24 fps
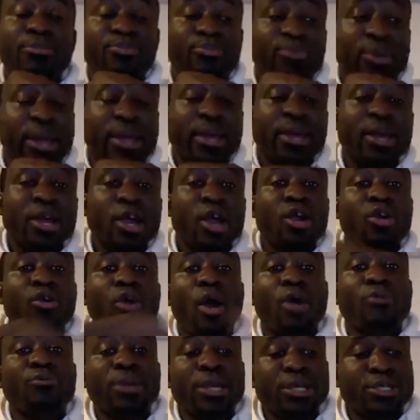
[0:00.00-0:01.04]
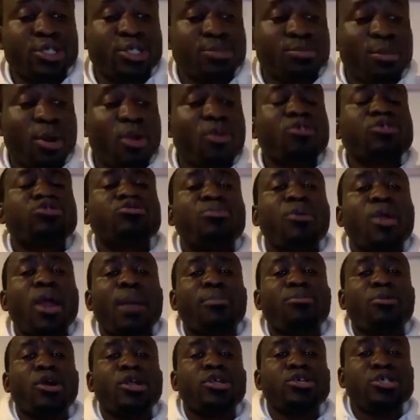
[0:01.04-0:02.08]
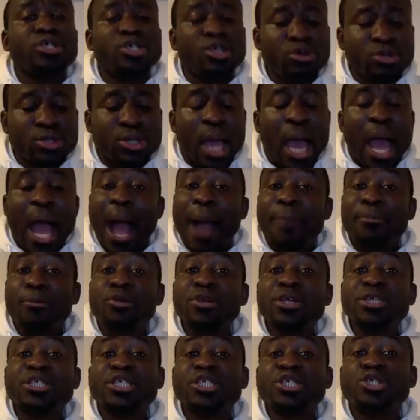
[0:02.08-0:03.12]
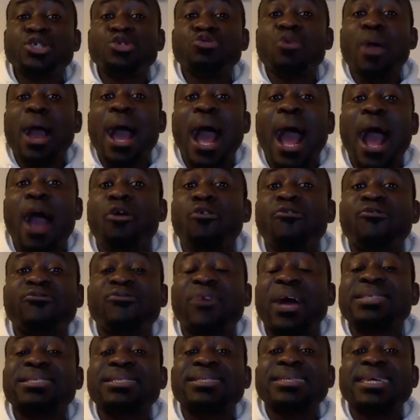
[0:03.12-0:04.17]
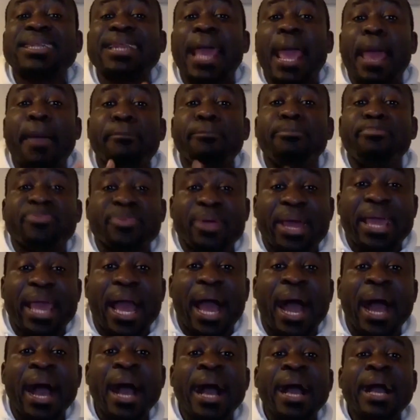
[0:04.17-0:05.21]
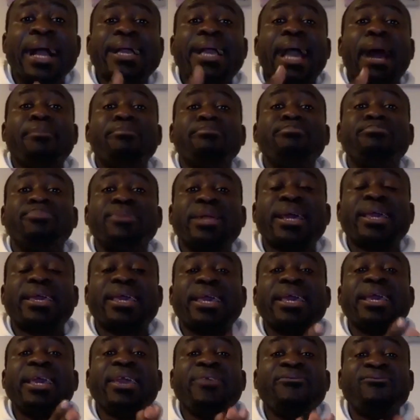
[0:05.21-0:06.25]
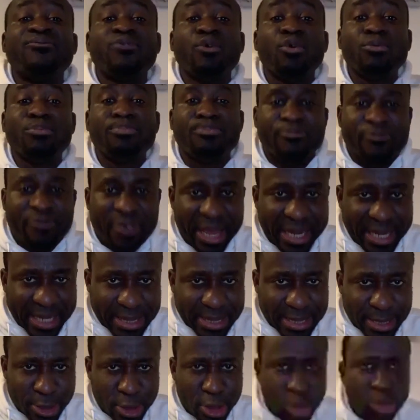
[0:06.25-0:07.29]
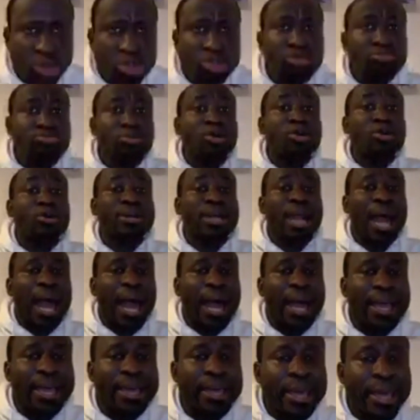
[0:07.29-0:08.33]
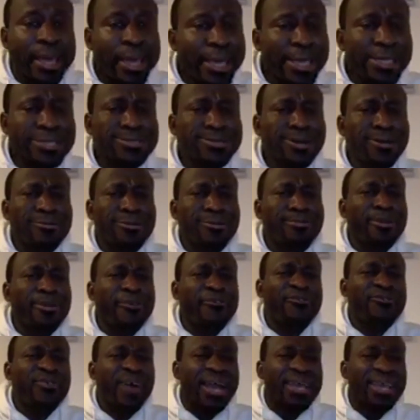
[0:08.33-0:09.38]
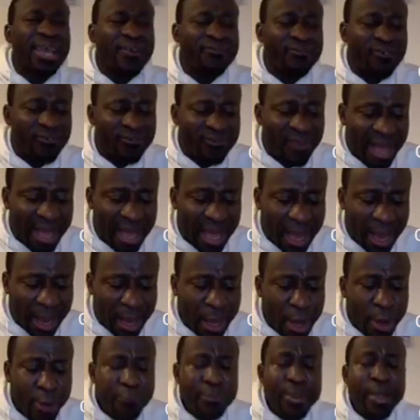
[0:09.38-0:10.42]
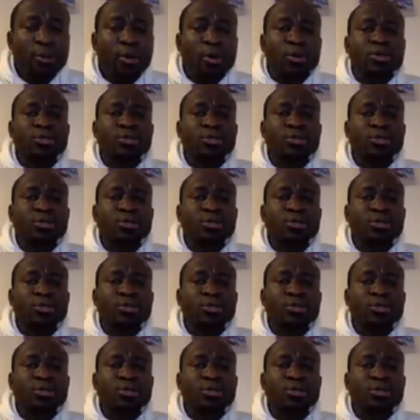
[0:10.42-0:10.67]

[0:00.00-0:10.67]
to pray. God willing, tomorrow, tomorrow I'm going to use, I'm going to teach you how fasting and prayer can break evil verdicts tomorrow night is going to be fire for fire. We're going to